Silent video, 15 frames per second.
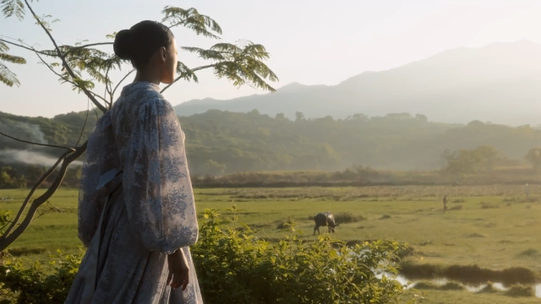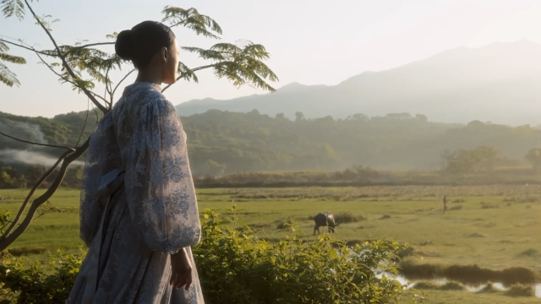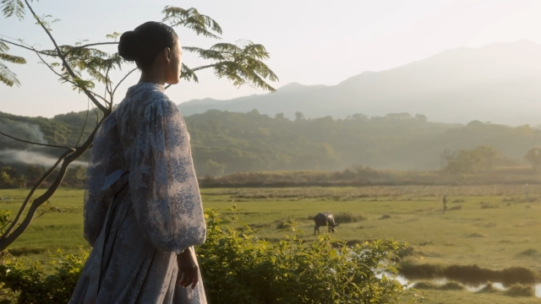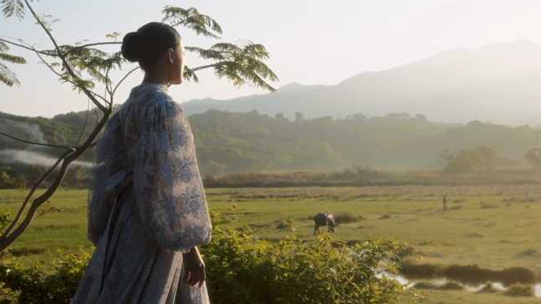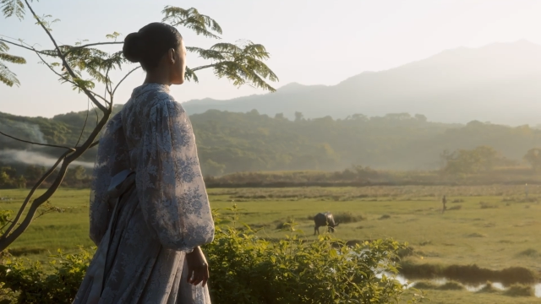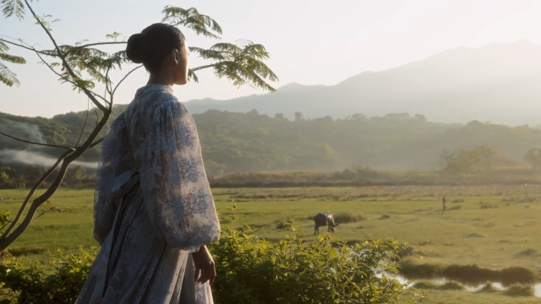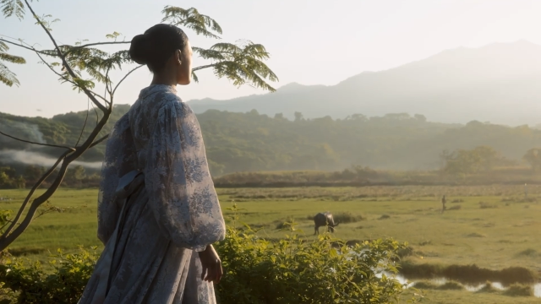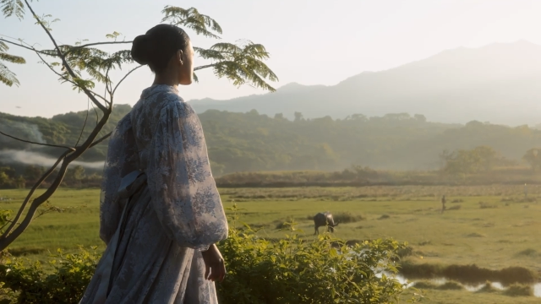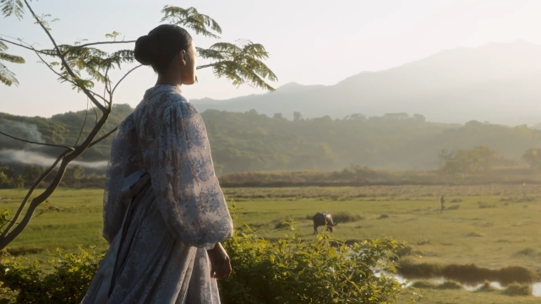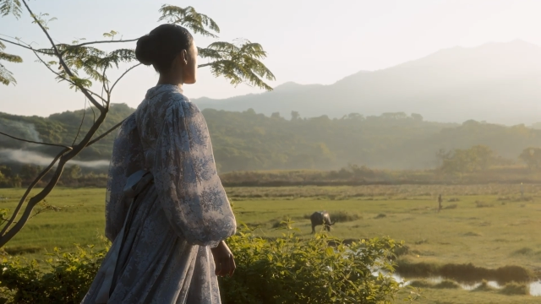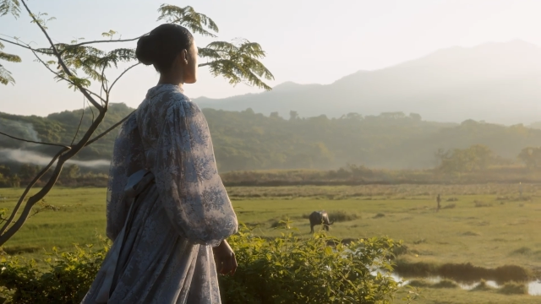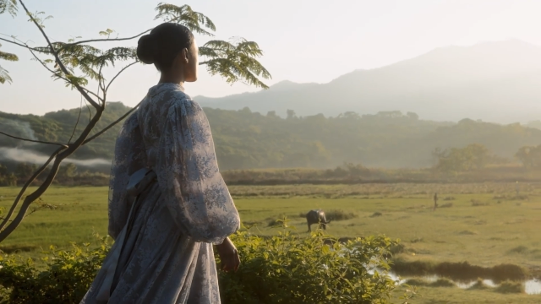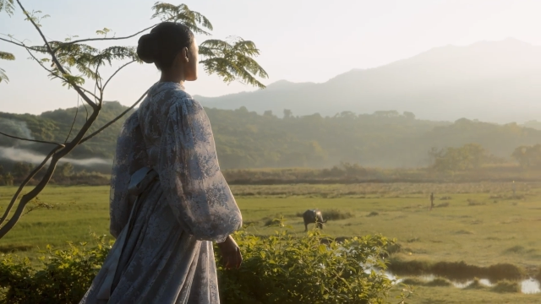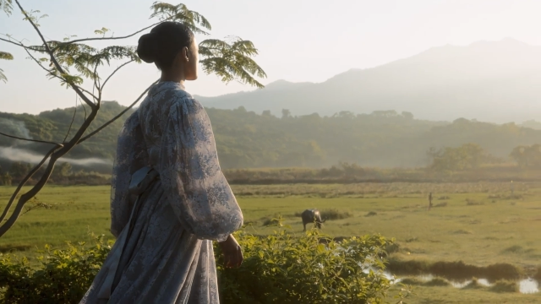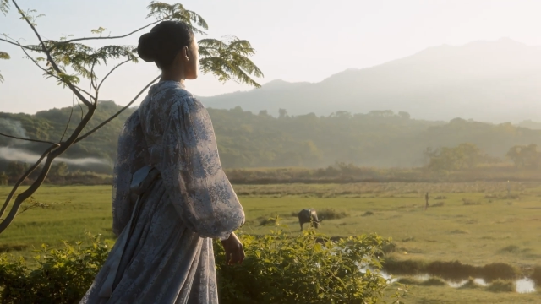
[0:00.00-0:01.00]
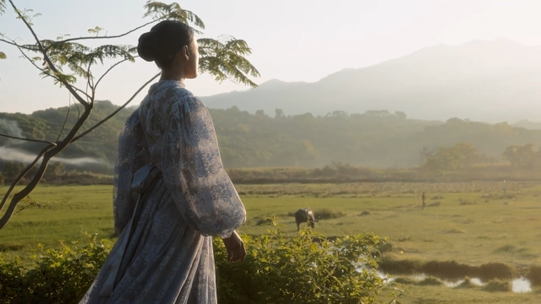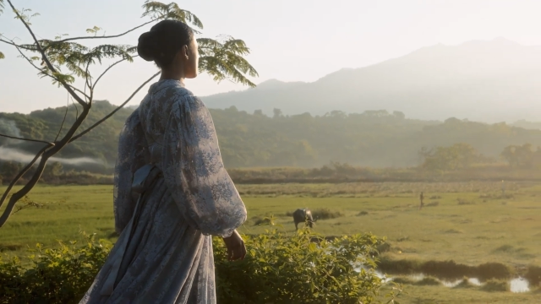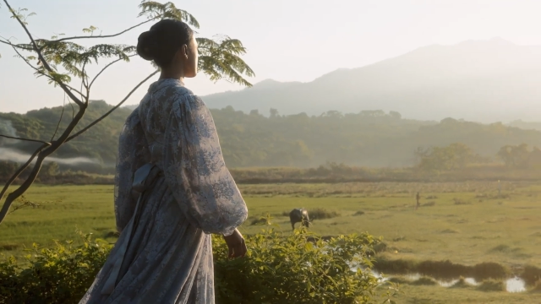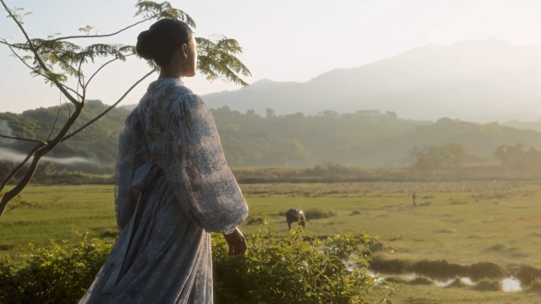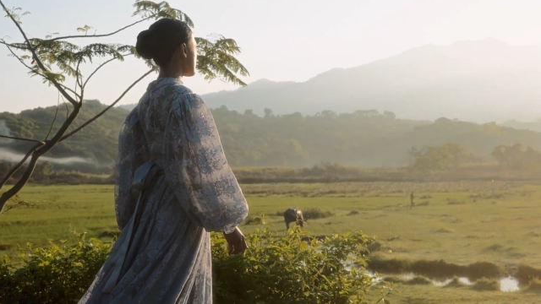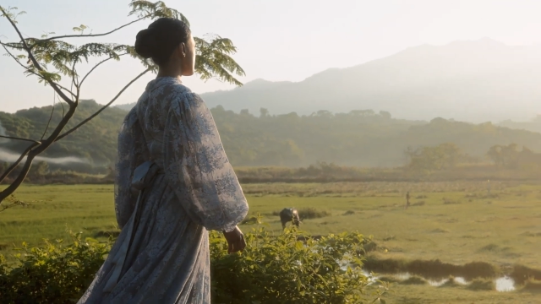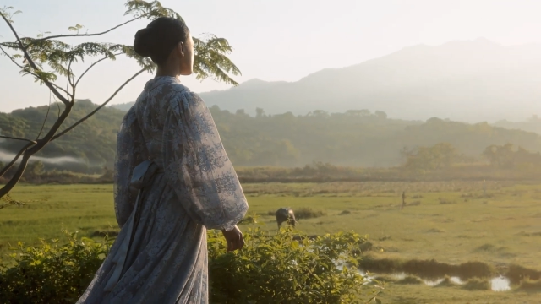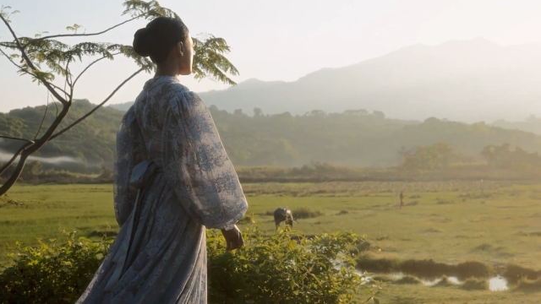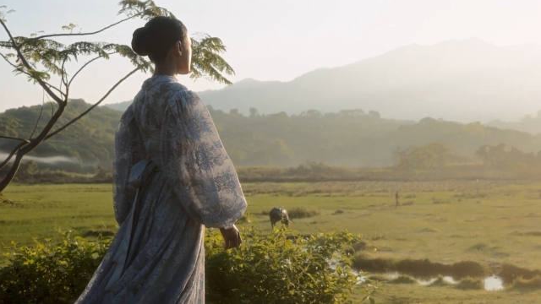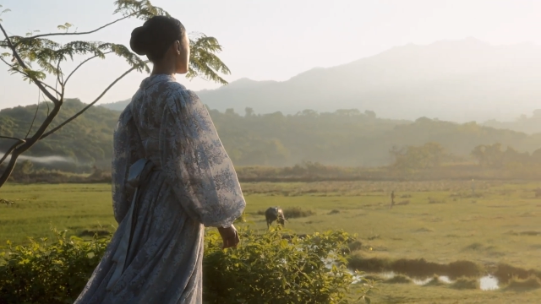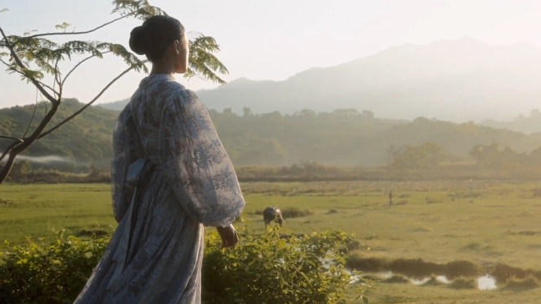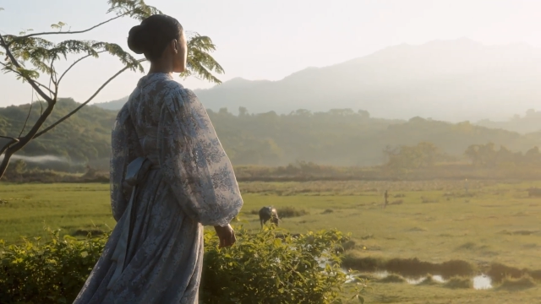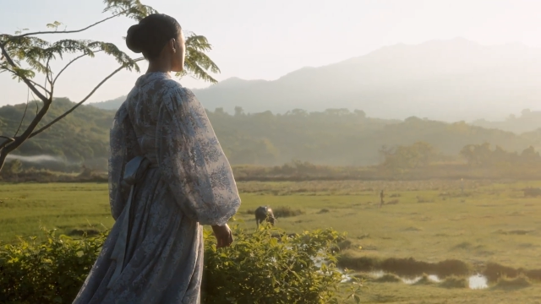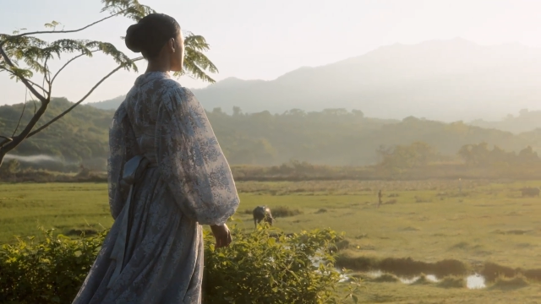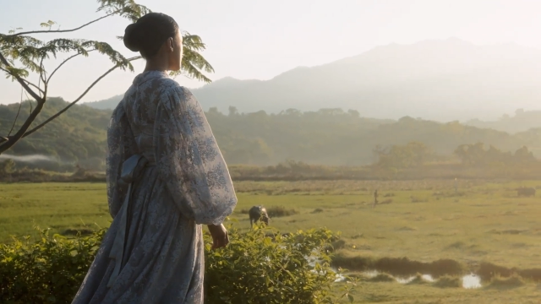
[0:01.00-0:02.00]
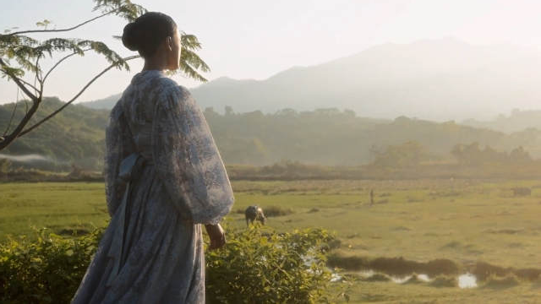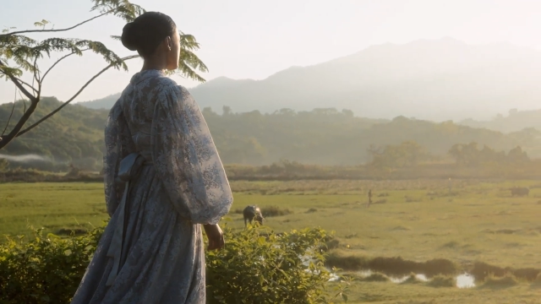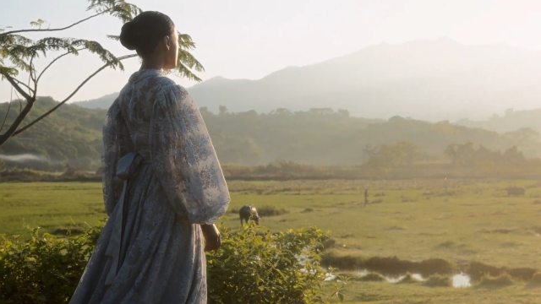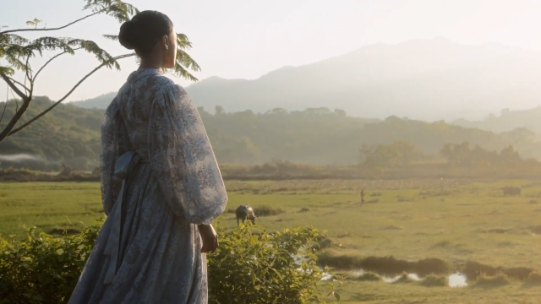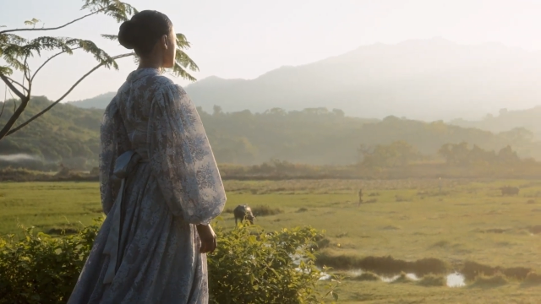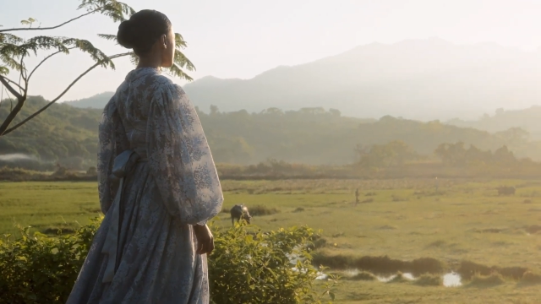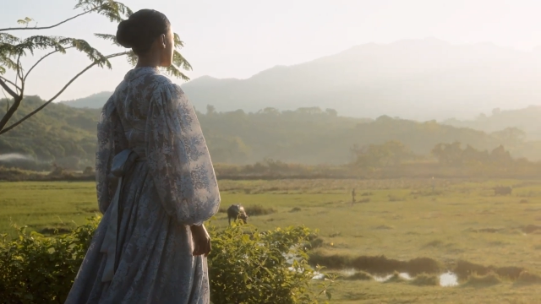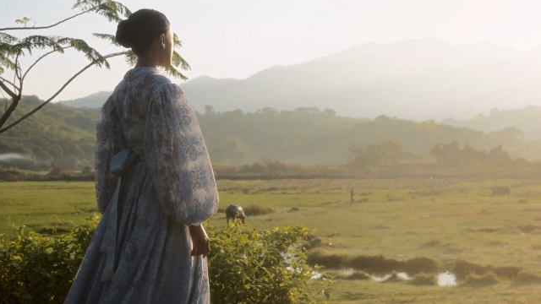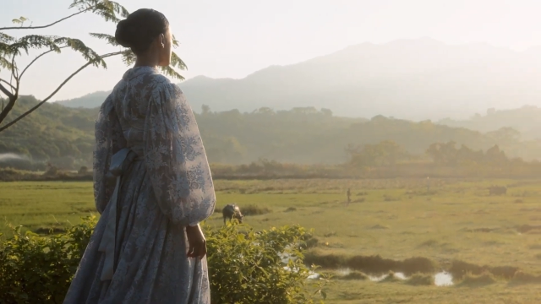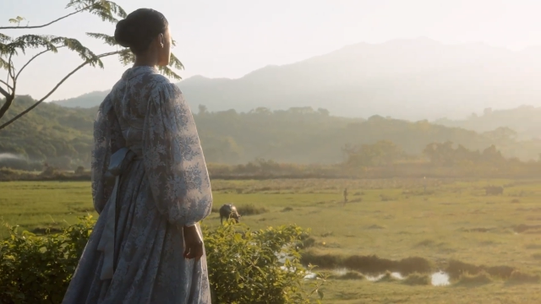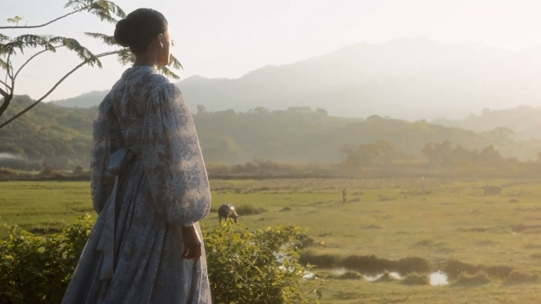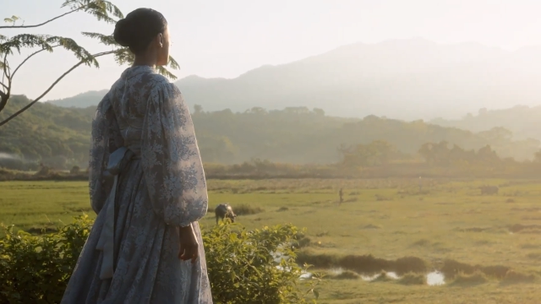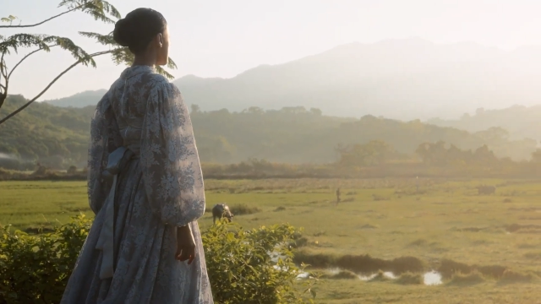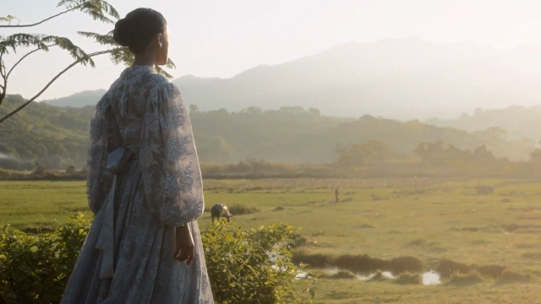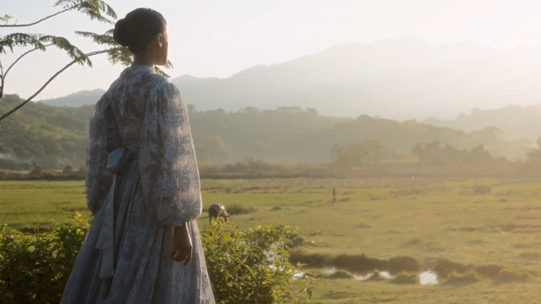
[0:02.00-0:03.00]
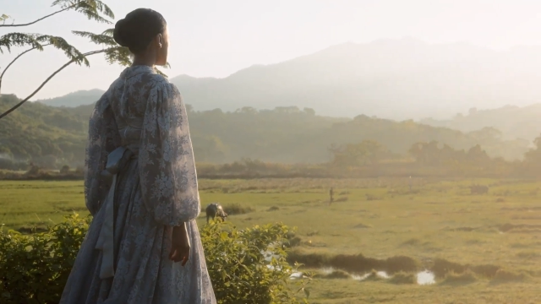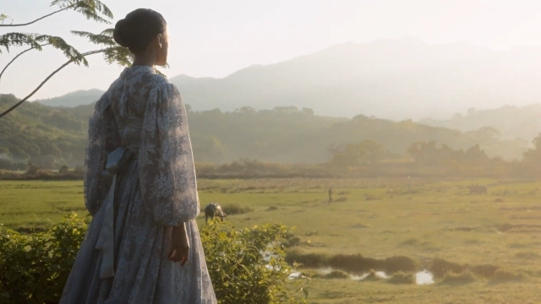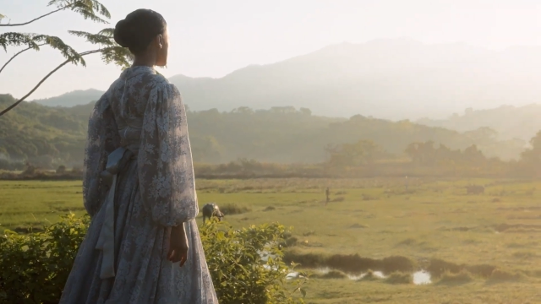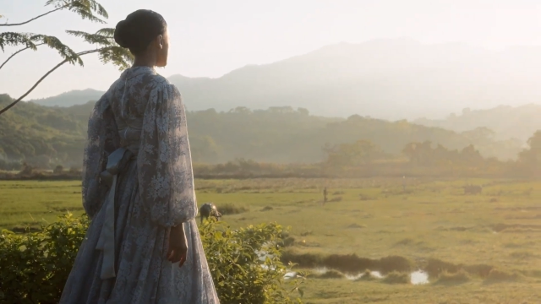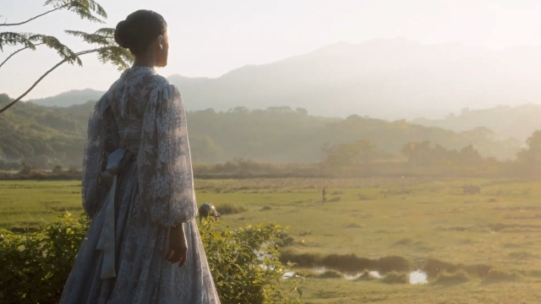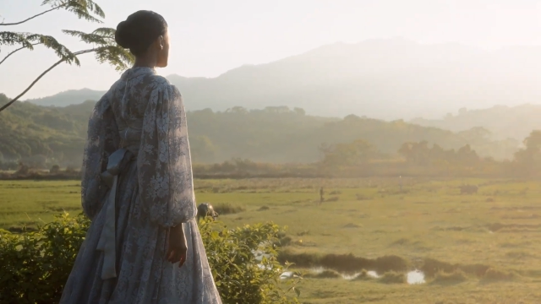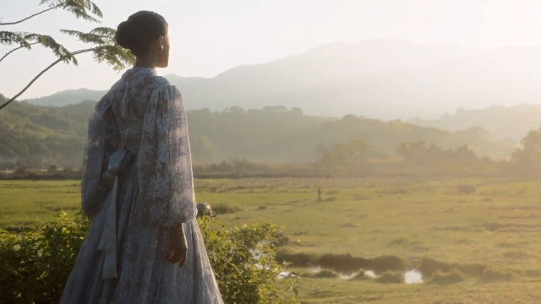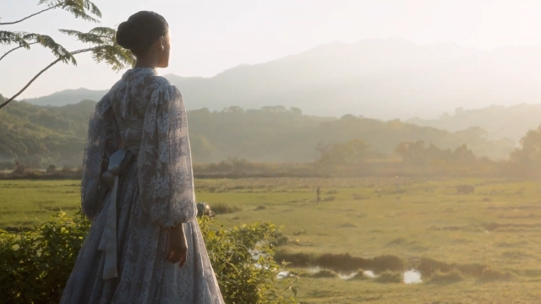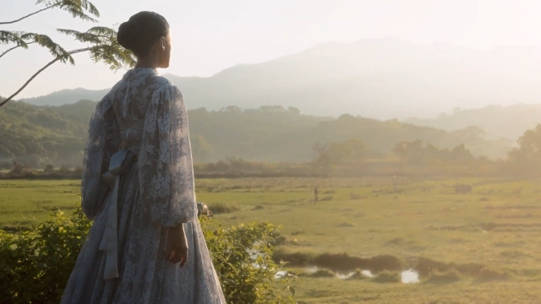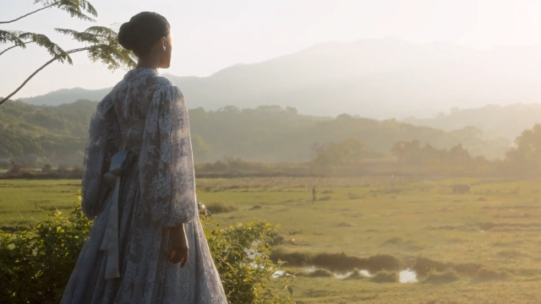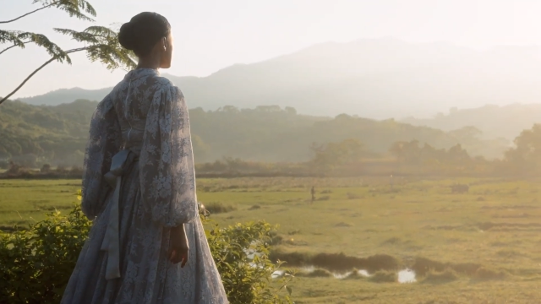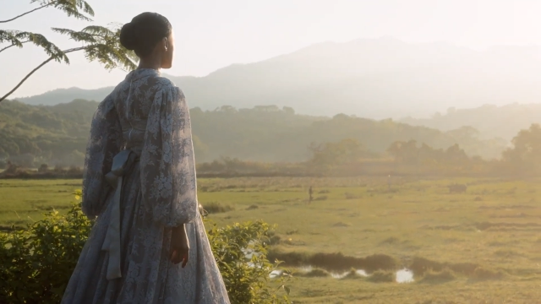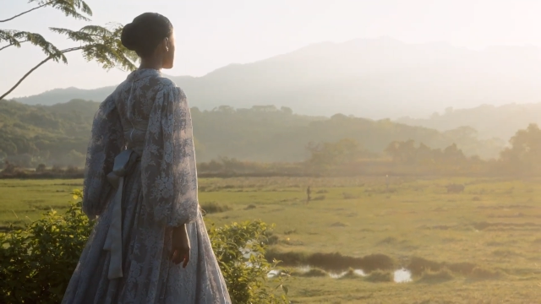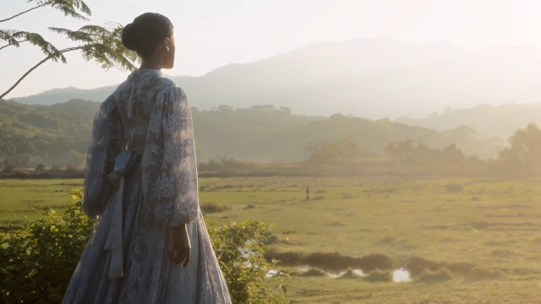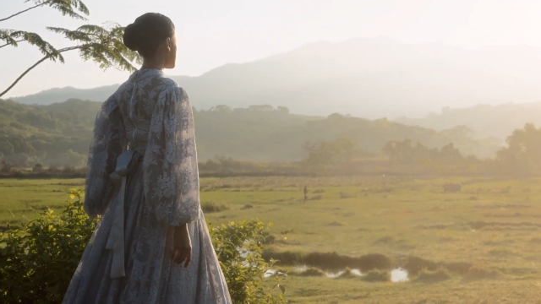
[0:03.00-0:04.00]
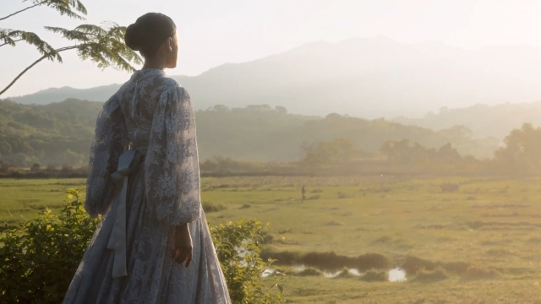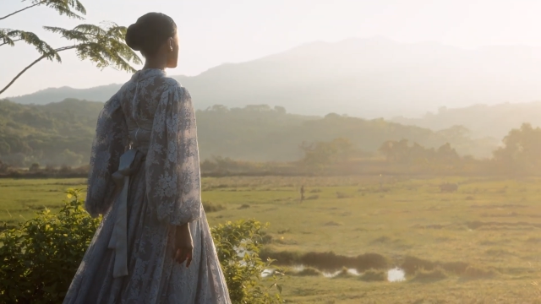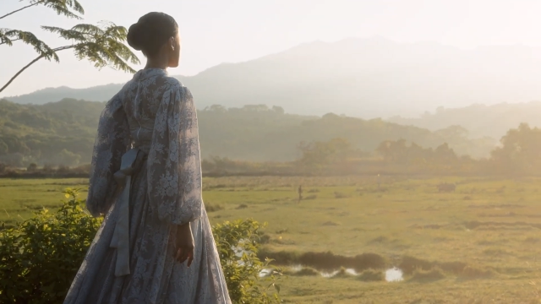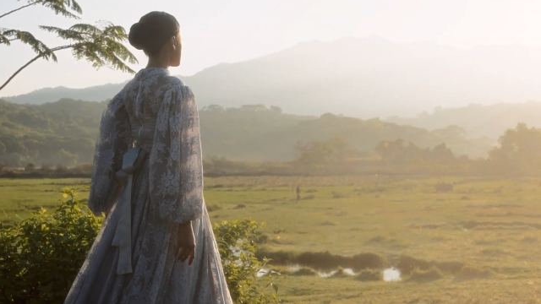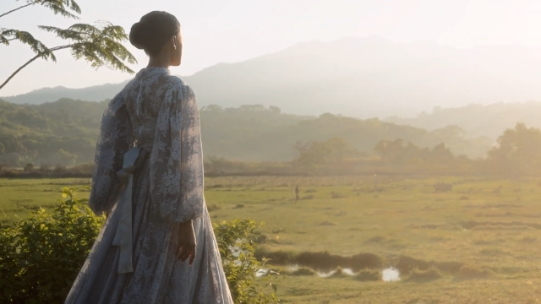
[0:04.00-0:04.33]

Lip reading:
[unreadable: no face in view]